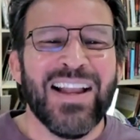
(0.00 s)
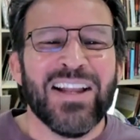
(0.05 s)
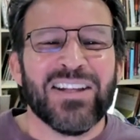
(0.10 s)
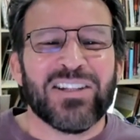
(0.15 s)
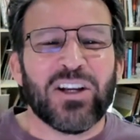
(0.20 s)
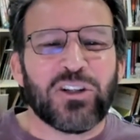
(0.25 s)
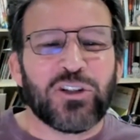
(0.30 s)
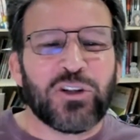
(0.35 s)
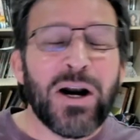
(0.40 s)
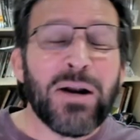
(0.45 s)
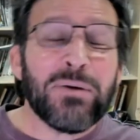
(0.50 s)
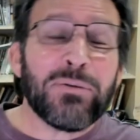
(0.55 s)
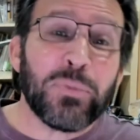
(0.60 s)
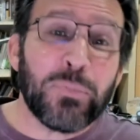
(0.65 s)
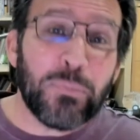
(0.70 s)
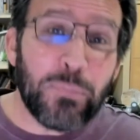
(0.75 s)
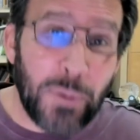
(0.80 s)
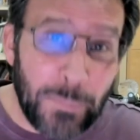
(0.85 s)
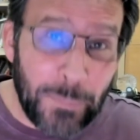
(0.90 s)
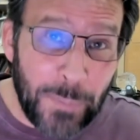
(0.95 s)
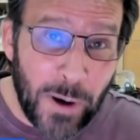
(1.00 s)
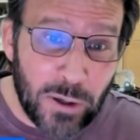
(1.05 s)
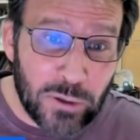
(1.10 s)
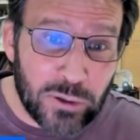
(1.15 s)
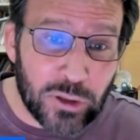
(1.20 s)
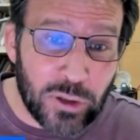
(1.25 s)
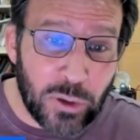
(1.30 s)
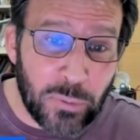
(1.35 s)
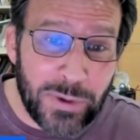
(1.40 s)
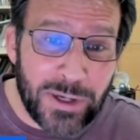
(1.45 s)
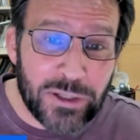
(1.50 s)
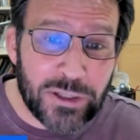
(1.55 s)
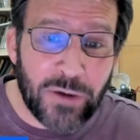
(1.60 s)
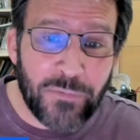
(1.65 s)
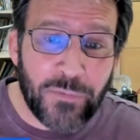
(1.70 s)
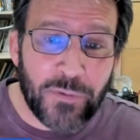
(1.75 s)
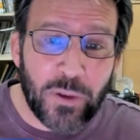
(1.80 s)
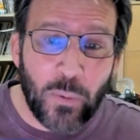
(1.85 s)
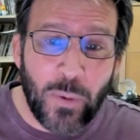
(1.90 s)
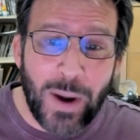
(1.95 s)
So Trump's proposal to
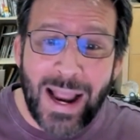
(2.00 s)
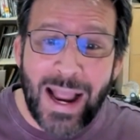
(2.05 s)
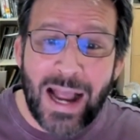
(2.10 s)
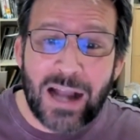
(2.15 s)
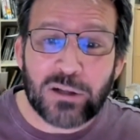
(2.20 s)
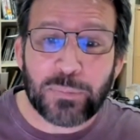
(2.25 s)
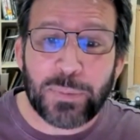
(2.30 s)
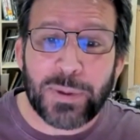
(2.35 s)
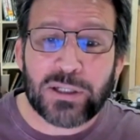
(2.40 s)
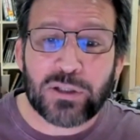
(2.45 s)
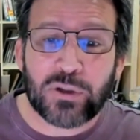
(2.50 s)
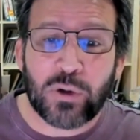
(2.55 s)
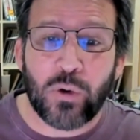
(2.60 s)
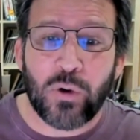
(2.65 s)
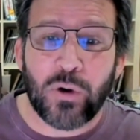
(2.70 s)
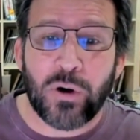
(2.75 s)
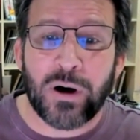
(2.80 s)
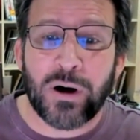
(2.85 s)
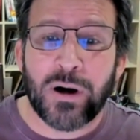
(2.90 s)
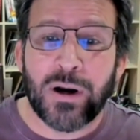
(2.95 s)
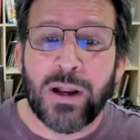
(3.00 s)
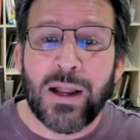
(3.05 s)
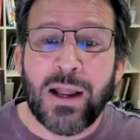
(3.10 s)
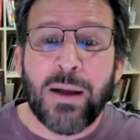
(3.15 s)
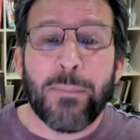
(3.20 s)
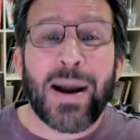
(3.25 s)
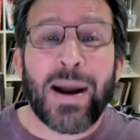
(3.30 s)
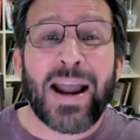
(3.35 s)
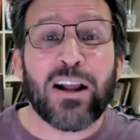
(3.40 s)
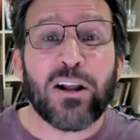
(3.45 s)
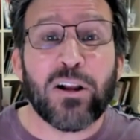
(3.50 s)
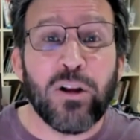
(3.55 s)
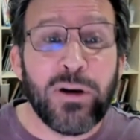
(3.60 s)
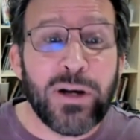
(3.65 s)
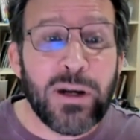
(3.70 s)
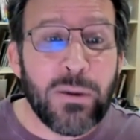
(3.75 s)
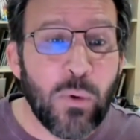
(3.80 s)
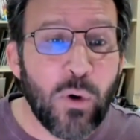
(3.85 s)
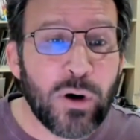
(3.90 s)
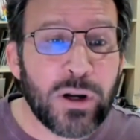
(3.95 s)
reshuffle the White House press corps by
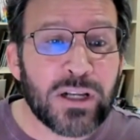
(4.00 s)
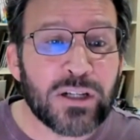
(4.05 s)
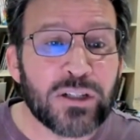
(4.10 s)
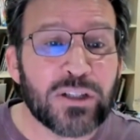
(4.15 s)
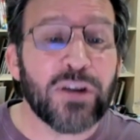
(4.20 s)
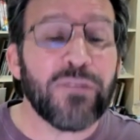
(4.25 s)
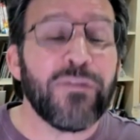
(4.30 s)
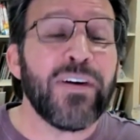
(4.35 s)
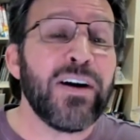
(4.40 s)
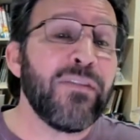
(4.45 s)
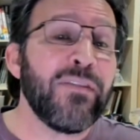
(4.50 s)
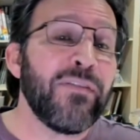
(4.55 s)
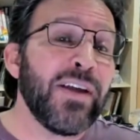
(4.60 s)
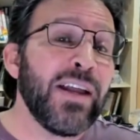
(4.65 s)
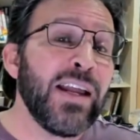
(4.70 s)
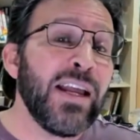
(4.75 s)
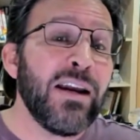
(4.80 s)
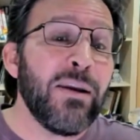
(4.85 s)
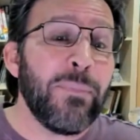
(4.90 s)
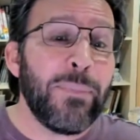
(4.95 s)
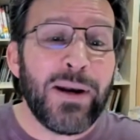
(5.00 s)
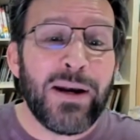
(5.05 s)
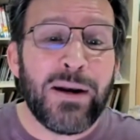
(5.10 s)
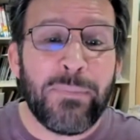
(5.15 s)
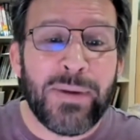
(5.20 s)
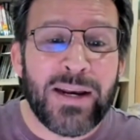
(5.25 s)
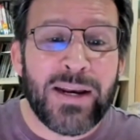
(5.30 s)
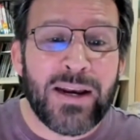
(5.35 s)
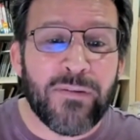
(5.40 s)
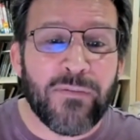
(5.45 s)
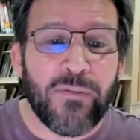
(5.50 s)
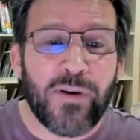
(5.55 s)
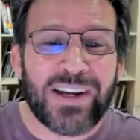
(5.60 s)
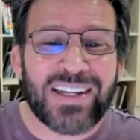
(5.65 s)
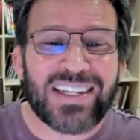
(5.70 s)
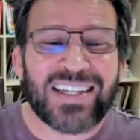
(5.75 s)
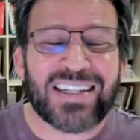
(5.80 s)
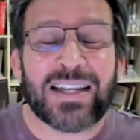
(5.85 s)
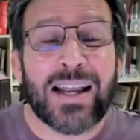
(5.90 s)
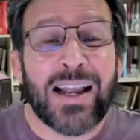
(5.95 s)
including more conservative and independent media
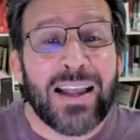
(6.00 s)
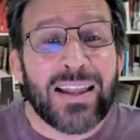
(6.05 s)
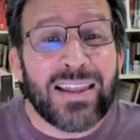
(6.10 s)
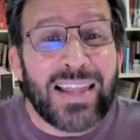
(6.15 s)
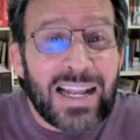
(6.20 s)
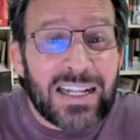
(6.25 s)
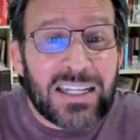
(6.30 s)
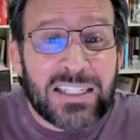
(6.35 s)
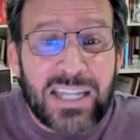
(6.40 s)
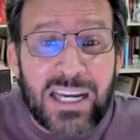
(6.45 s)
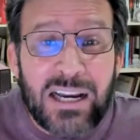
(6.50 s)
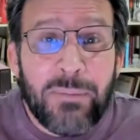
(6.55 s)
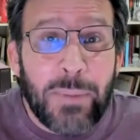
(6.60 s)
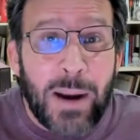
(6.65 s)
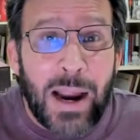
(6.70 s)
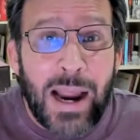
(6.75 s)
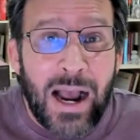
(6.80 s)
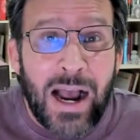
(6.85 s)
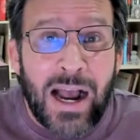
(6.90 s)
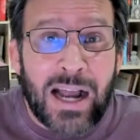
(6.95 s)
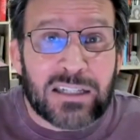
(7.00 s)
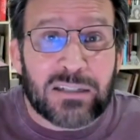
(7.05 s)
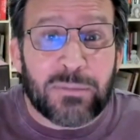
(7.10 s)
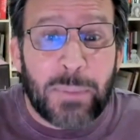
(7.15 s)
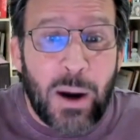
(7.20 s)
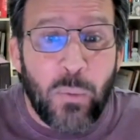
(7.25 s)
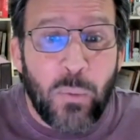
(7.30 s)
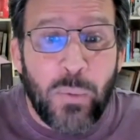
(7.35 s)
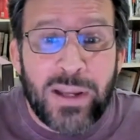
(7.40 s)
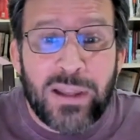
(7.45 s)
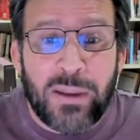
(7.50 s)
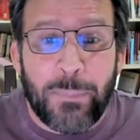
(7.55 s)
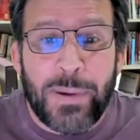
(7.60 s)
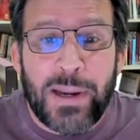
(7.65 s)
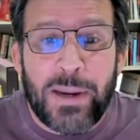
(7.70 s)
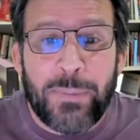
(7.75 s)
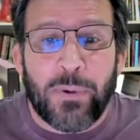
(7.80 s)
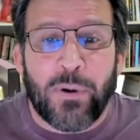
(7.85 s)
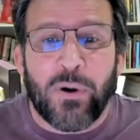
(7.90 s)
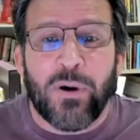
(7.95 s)
voices, that's seen by us, by we the
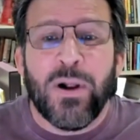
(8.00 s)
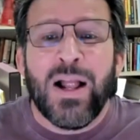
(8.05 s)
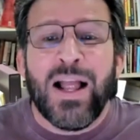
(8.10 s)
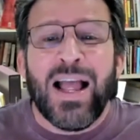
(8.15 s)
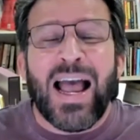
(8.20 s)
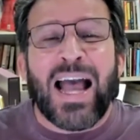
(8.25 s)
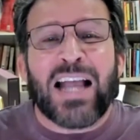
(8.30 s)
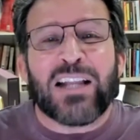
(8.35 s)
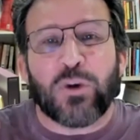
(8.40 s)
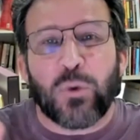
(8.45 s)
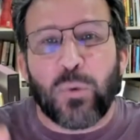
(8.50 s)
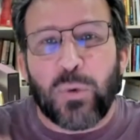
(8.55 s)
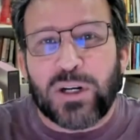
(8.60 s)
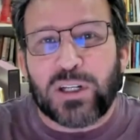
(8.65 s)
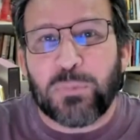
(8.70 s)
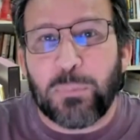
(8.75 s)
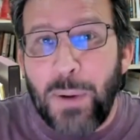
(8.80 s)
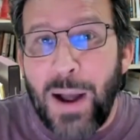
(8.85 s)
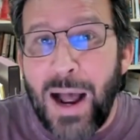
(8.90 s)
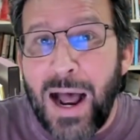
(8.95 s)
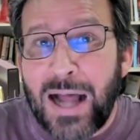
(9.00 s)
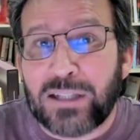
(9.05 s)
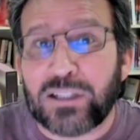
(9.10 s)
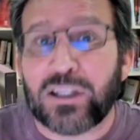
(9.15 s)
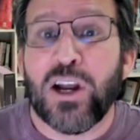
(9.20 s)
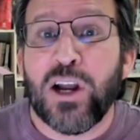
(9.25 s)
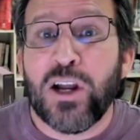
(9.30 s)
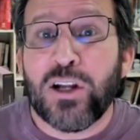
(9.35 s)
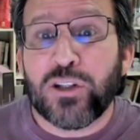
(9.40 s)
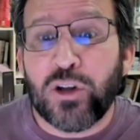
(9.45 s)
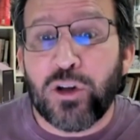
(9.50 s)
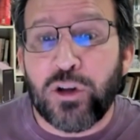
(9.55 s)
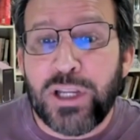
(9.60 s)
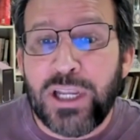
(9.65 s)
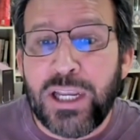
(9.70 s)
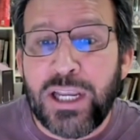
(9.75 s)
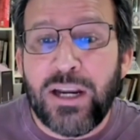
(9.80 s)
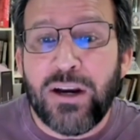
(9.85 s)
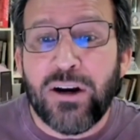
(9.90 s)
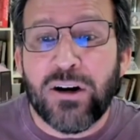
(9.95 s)
people, as a response to
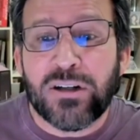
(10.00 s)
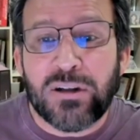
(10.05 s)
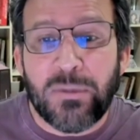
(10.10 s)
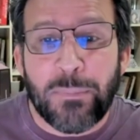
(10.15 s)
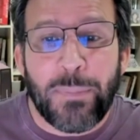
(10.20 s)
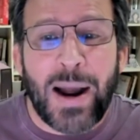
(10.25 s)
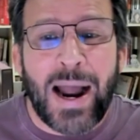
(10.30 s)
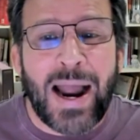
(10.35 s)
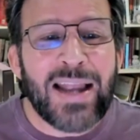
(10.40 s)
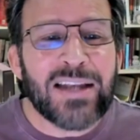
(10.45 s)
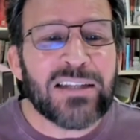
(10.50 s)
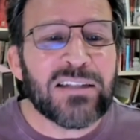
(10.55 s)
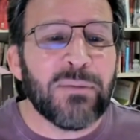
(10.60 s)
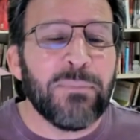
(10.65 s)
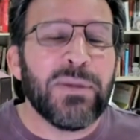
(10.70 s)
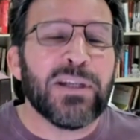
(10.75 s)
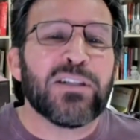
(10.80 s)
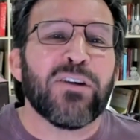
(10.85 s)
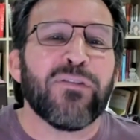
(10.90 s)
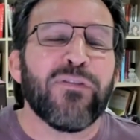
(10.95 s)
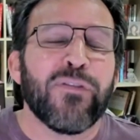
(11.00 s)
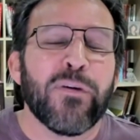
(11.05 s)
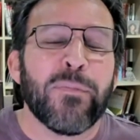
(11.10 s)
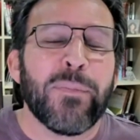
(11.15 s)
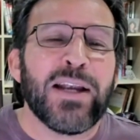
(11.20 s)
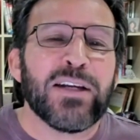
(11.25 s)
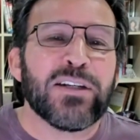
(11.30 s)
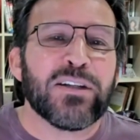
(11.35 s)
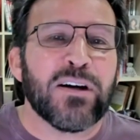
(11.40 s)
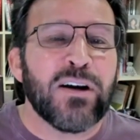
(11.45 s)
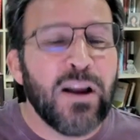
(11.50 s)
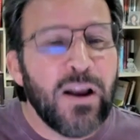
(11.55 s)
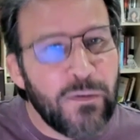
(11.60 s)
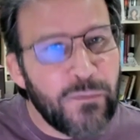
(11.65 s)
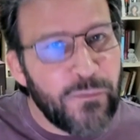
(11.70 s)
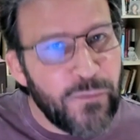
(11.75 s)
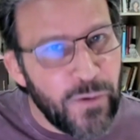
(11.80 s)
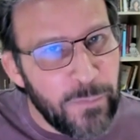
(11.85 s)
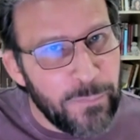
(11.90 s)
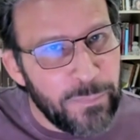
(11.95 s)
years of bias and misinformation
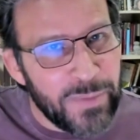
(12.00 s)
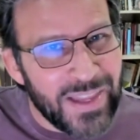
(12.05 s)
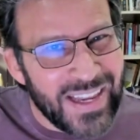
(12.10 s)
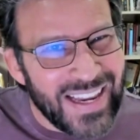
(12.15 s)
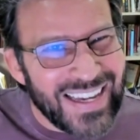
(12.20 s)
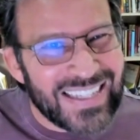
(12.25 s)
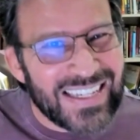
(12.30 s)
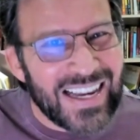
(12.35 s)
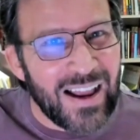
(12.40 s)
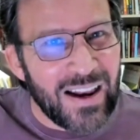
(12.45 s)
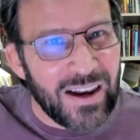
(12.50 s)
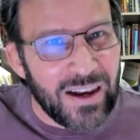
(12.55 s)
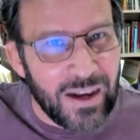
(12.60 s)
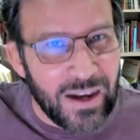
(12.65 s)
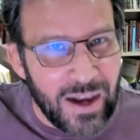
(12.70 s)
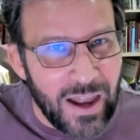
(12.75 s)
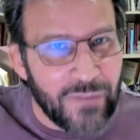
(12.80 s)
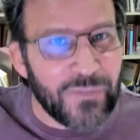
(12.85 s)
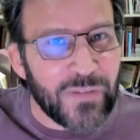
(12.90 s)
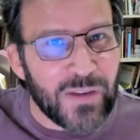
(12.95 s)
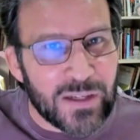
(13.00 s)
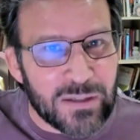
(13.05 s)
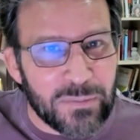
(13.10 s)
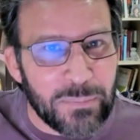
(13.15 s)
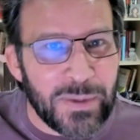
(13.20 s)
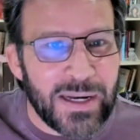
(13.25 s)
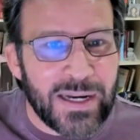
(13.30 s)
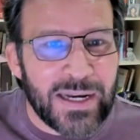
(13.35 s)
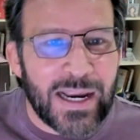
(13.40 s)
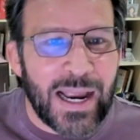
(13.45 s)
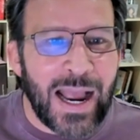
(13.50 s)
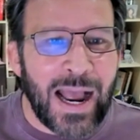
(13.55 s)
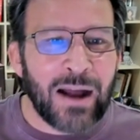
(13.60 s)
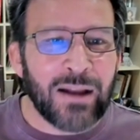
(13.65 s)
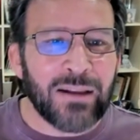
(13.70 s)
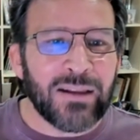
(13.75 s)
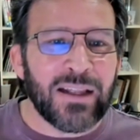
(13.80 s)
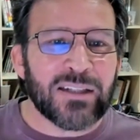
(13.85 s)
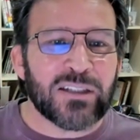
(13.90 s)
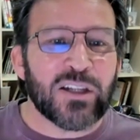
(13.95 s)
from these leftist media
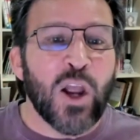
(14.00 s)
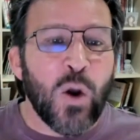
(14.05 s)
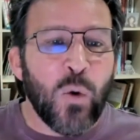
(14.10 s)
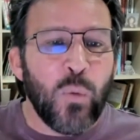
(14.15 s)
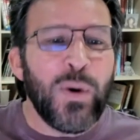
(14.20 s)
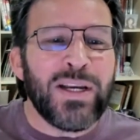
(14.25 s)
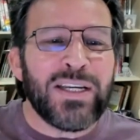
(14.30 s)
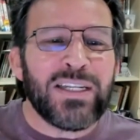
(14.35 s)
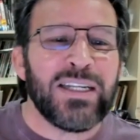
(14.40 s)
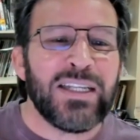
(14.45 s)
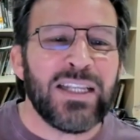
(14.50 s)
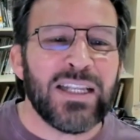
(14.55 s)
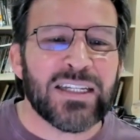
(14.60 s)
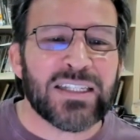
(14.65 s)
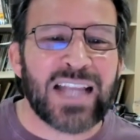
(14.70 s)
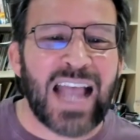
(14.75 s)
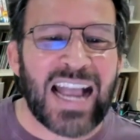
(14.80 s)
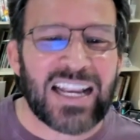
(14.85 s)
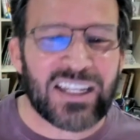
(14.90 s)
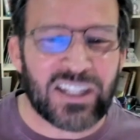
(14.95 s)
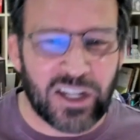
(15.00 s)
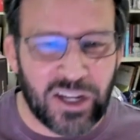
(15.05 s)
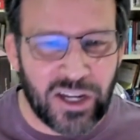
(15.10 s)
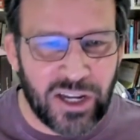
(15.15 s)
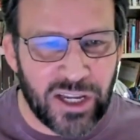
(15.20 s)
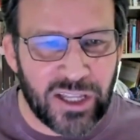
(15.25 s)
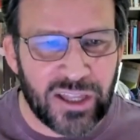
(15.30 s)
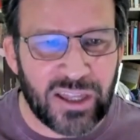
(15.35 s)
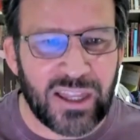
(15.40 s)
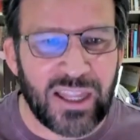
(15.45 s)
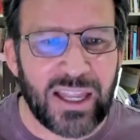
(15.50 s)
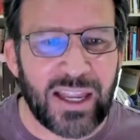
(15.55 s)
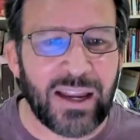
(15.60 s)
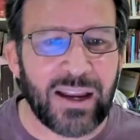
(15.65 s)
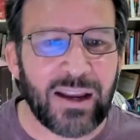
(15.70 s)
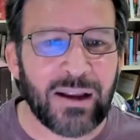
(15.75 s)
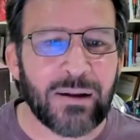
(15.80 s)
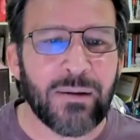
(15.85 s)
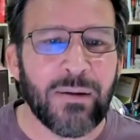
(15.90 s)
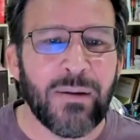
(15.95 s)
outlets. We see this as a good
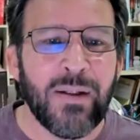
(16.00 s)
thing.